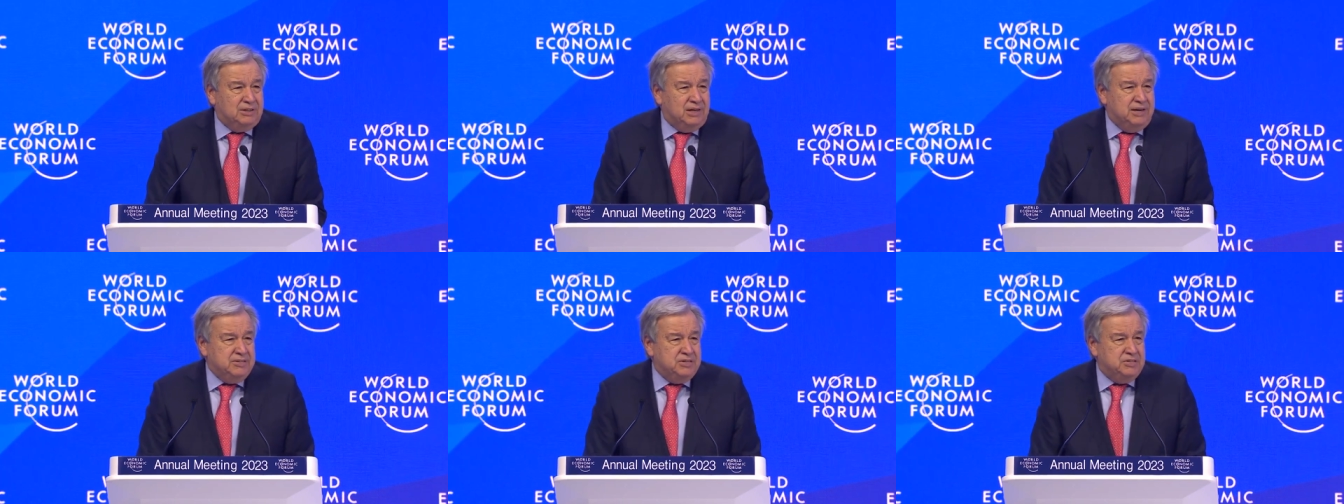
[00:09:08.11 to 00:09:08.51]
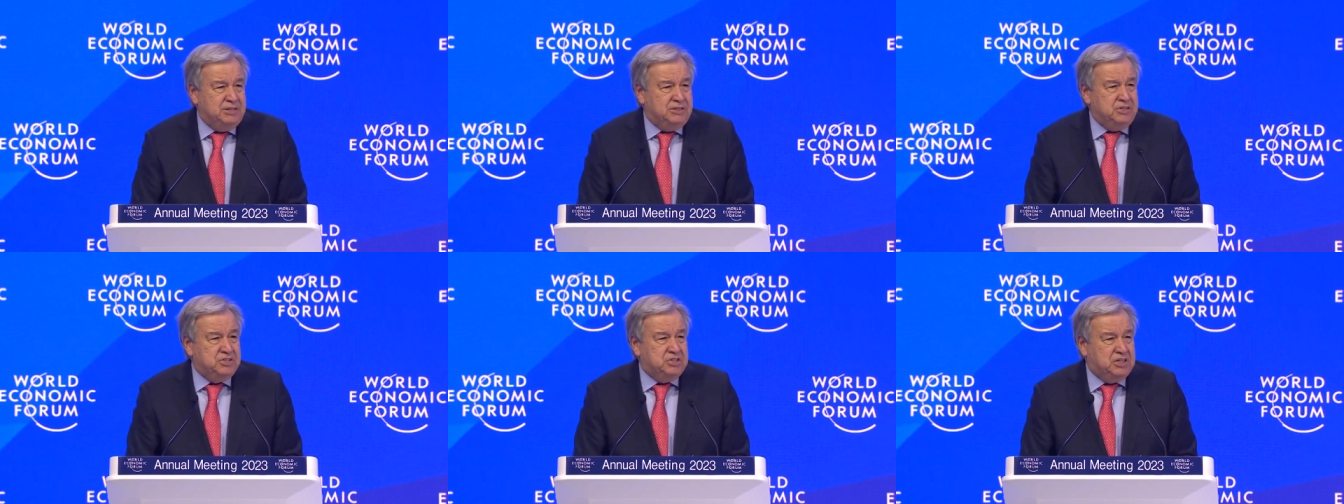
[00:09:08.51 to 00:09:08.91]
crisis
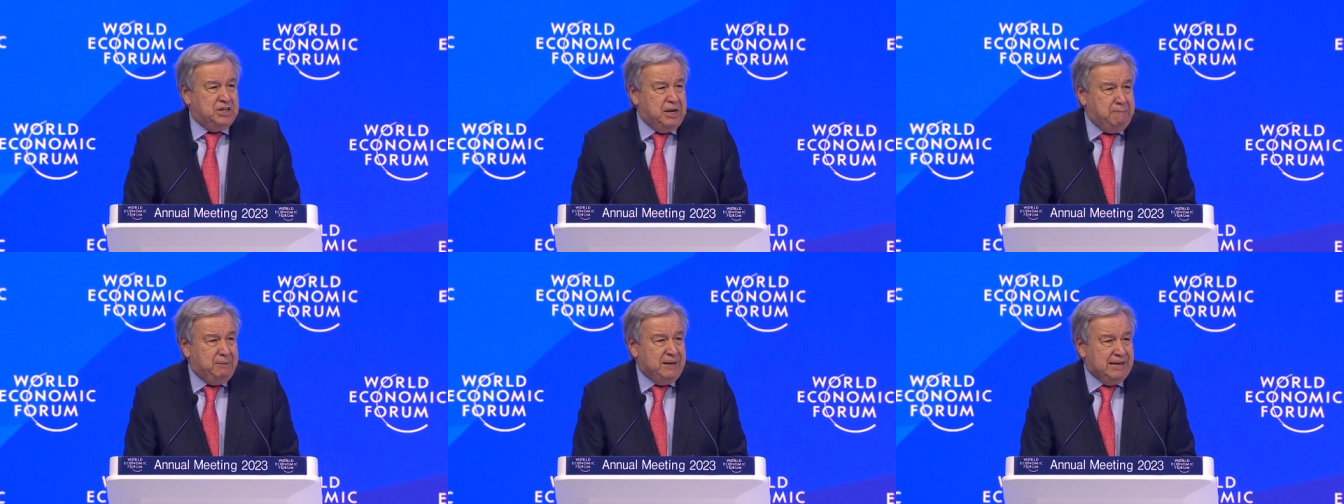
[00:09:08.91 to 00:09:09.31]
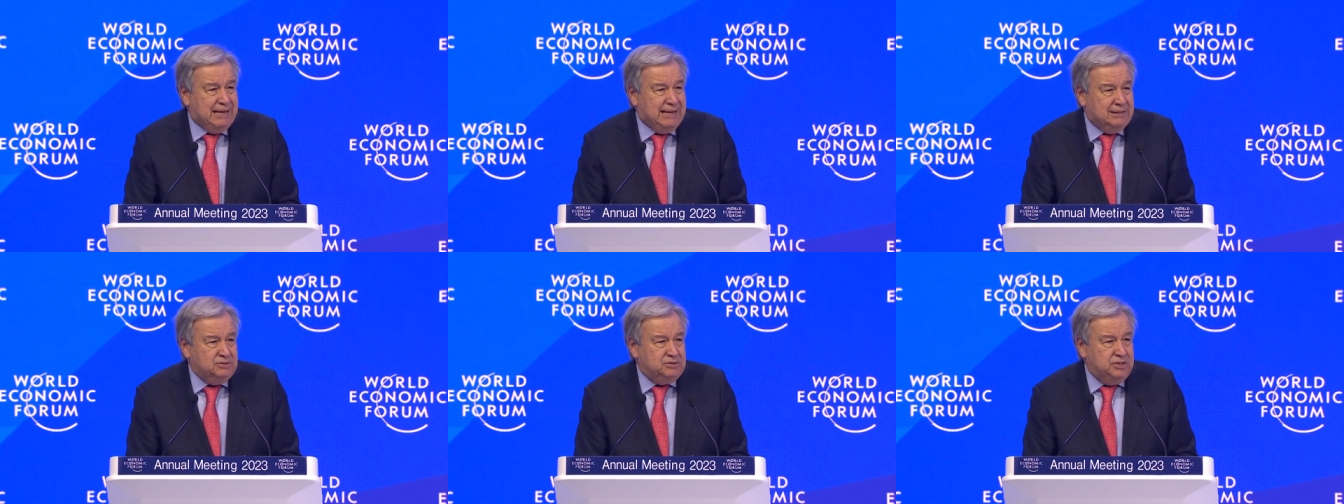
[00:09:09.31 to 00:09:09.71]
that is crippling
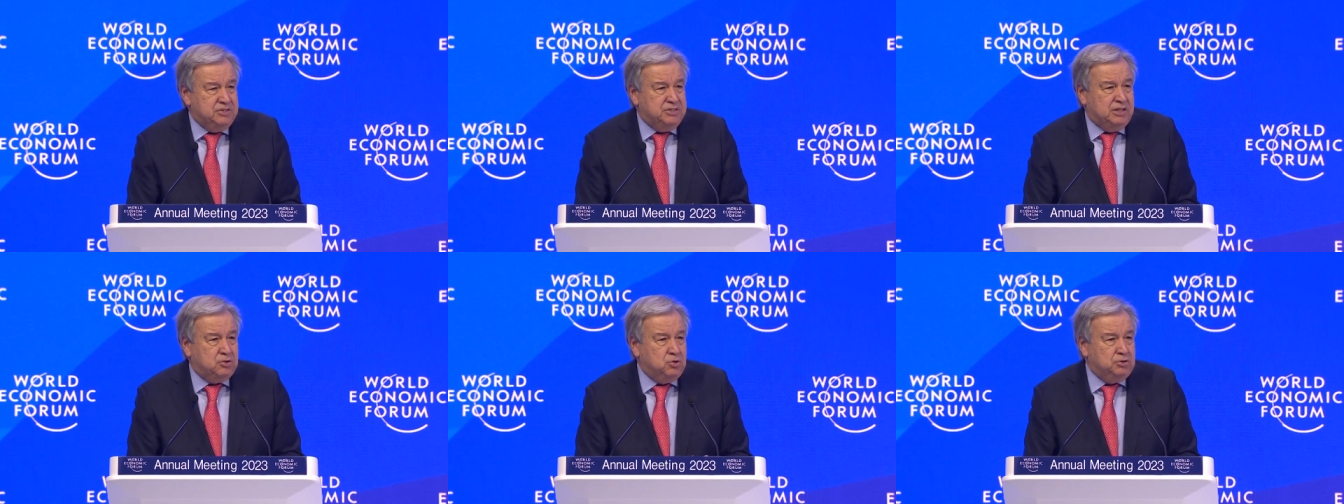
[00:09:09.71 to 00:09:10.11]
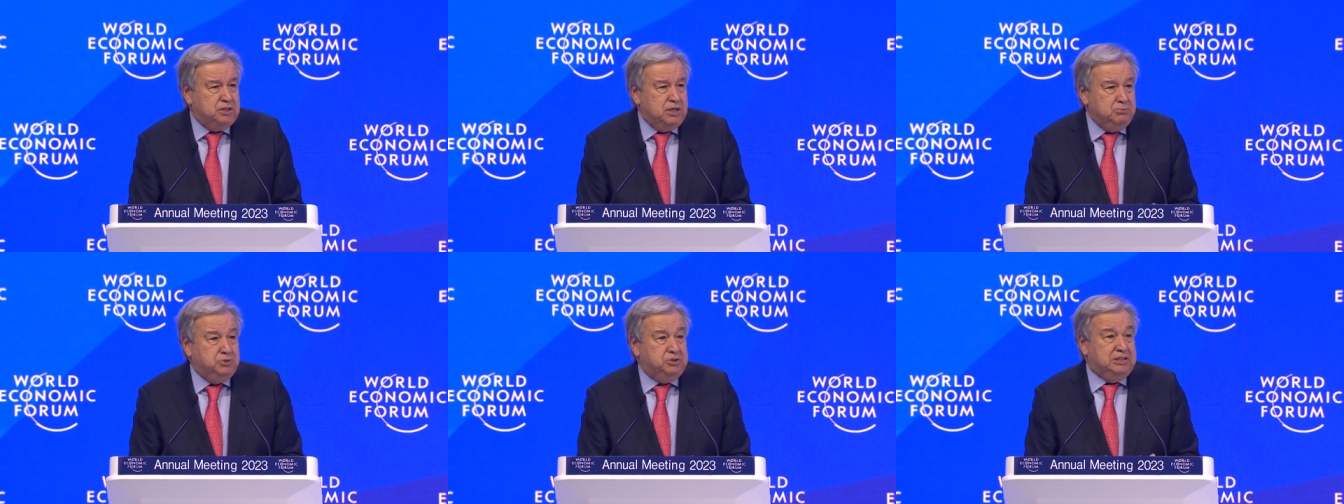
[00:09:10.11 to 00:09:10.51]
countries that
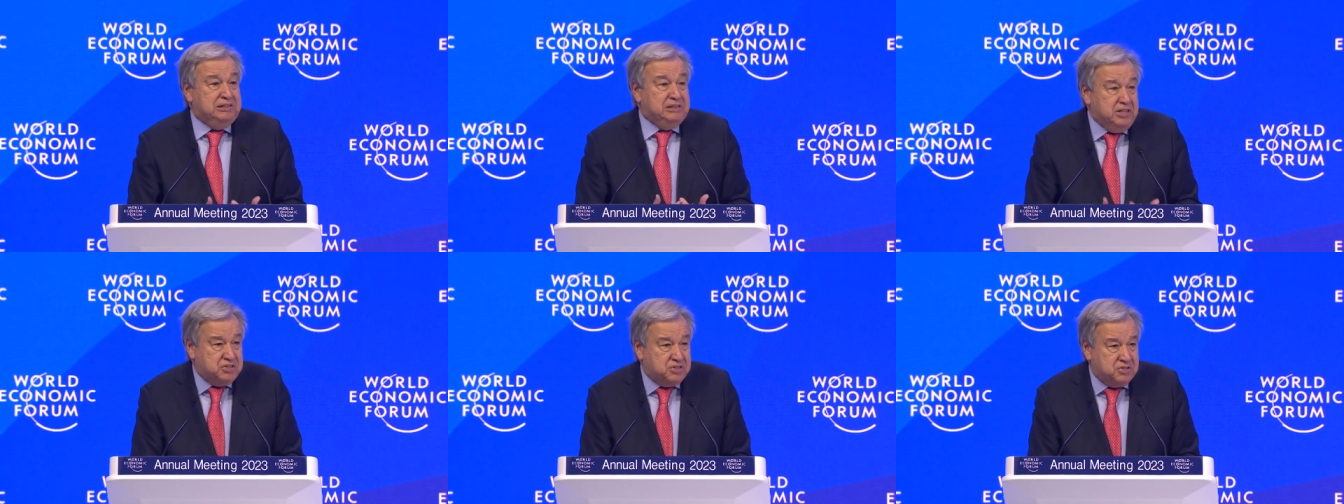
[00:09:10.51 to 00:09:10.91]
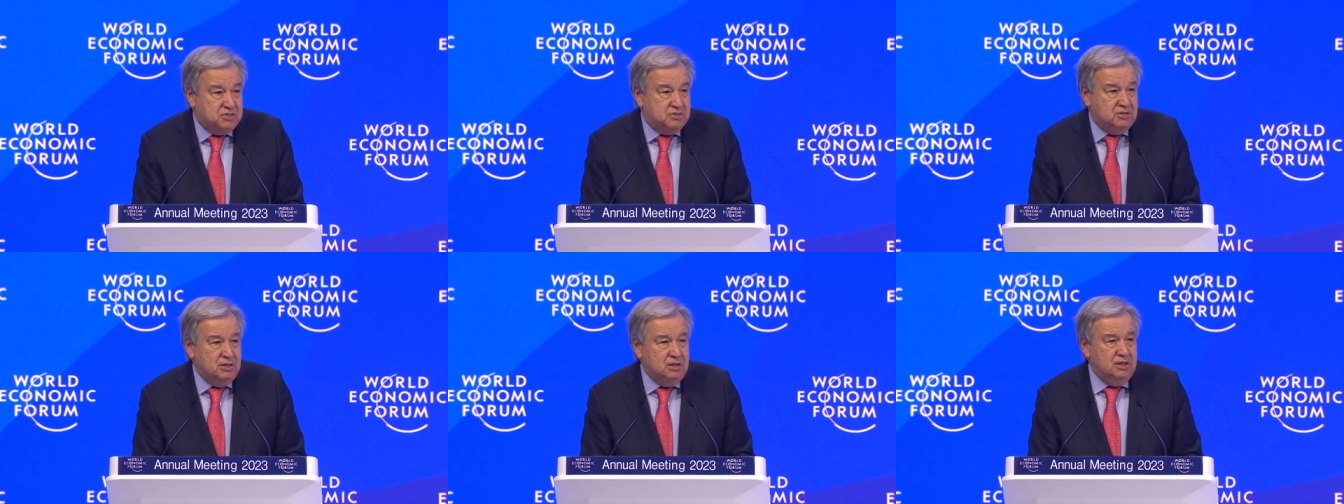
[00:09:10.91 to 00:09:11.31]
contributed
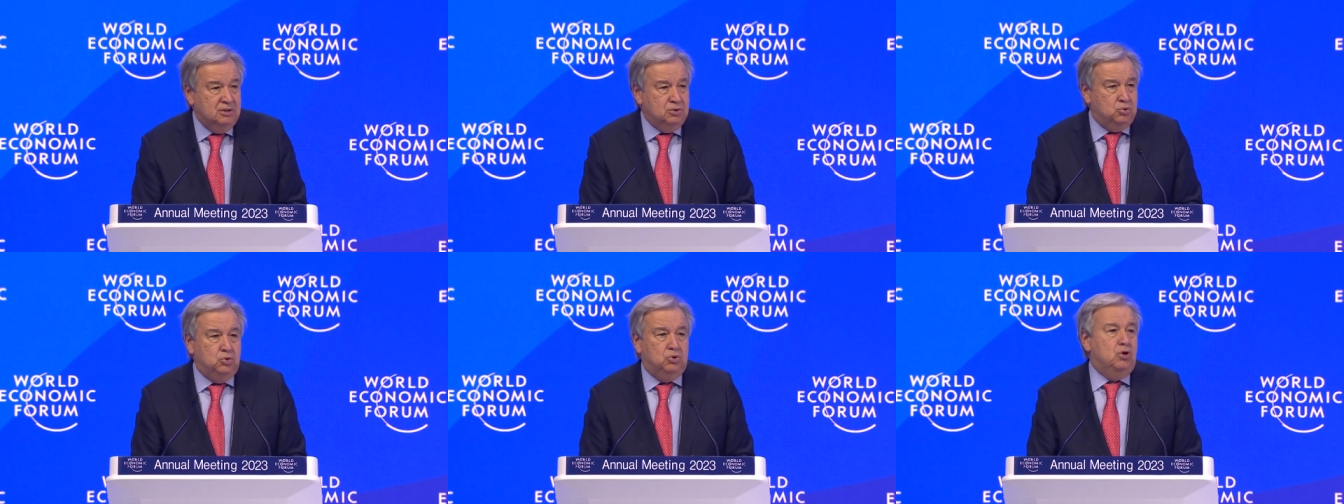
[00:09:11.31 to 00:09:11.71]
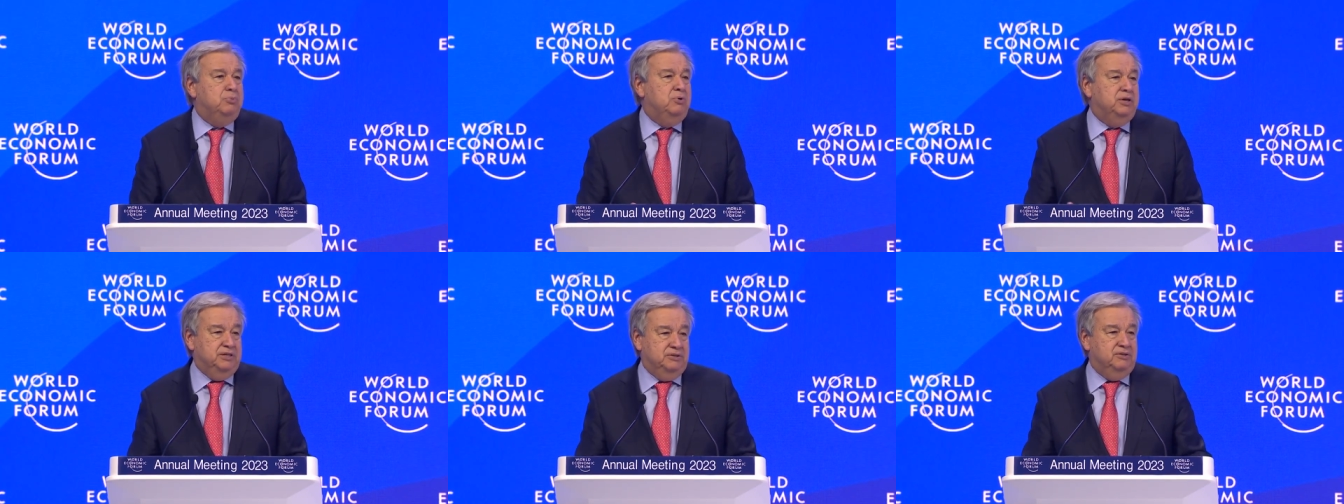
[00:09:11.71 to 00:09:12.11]
least to
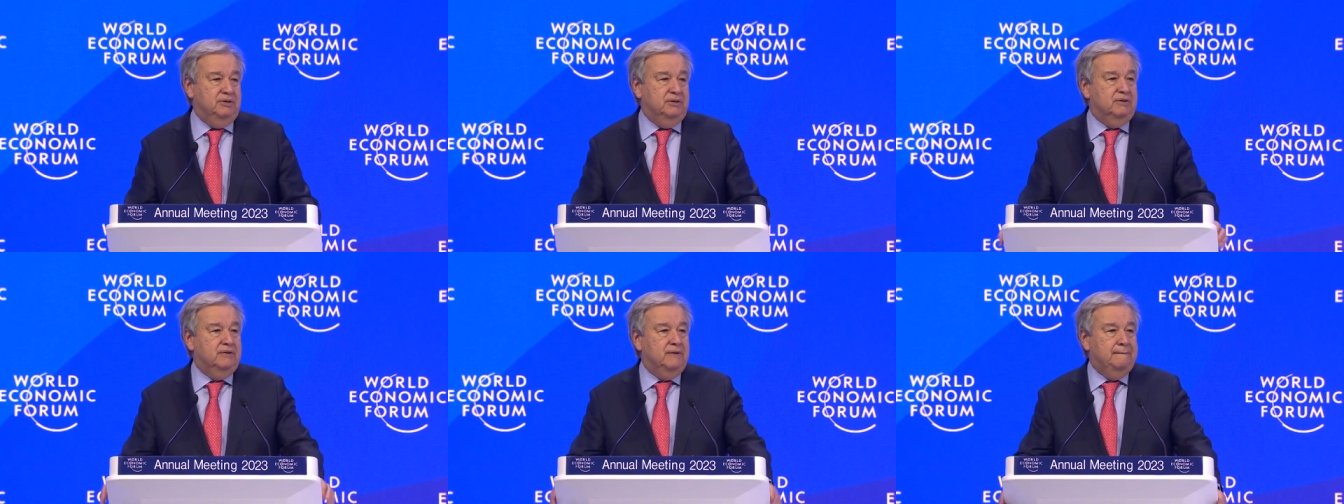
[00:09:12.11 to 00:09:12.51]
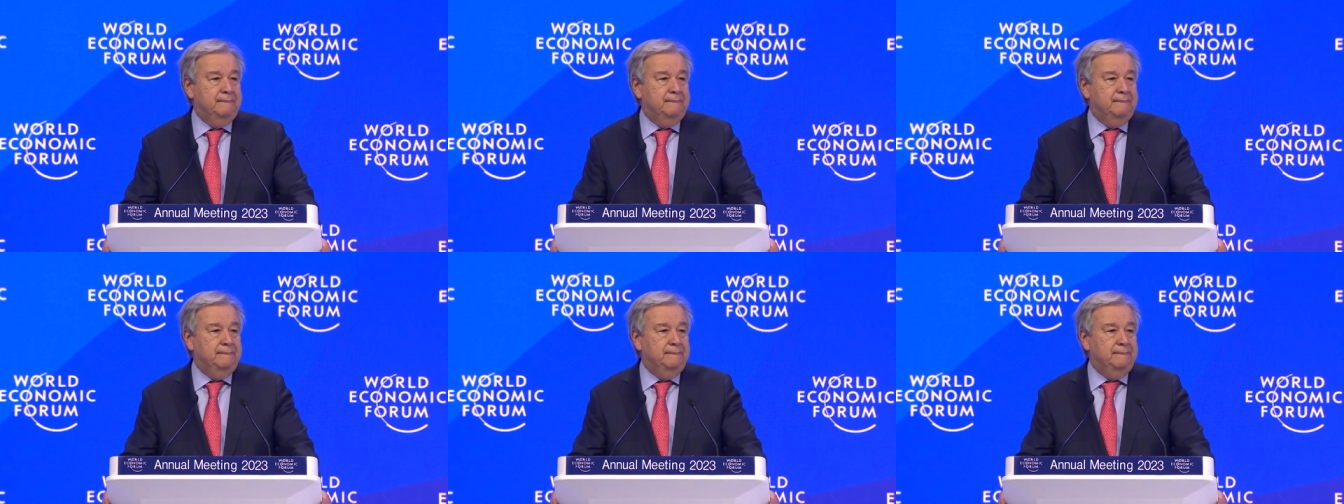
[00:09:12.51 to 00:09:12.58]
global heating,